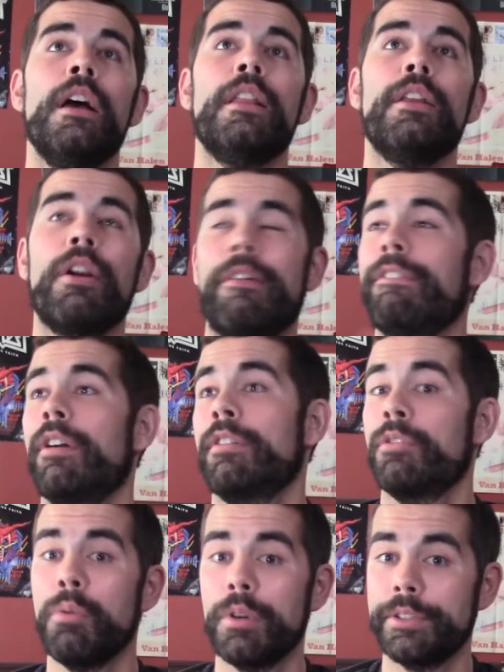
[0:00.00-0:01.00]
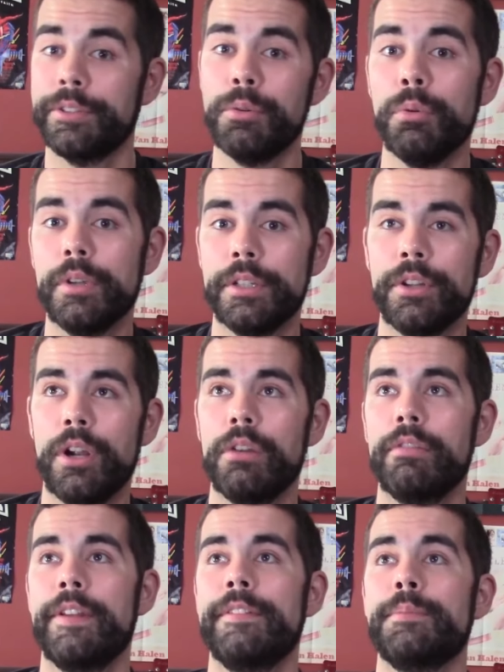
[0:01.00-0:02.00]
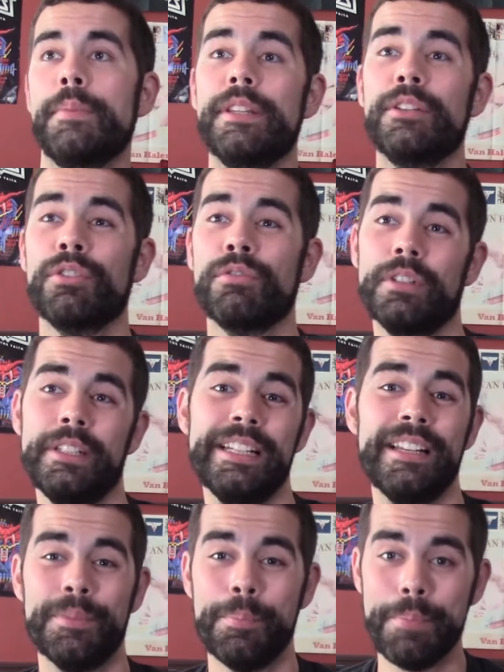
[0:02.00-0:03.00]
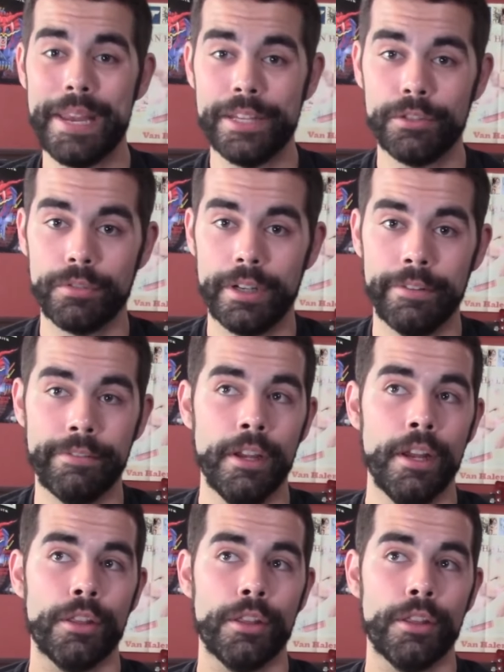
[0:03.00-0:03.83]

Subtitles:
There are, of course, cool guitar riffs, but there's a really nice bass riff.